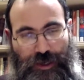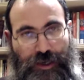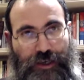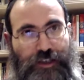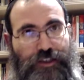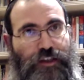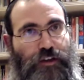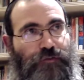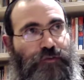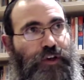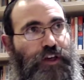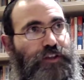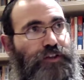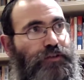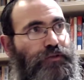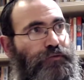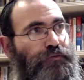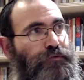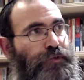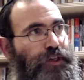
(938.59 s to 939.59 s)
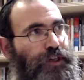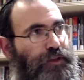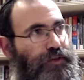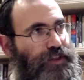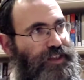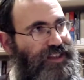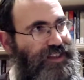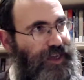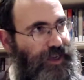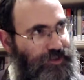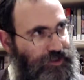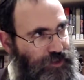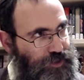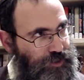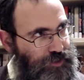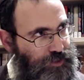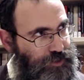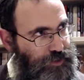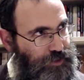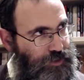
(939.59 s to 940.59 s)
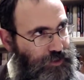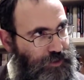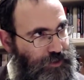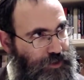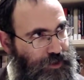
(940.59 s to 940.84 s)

is to first read the sentence,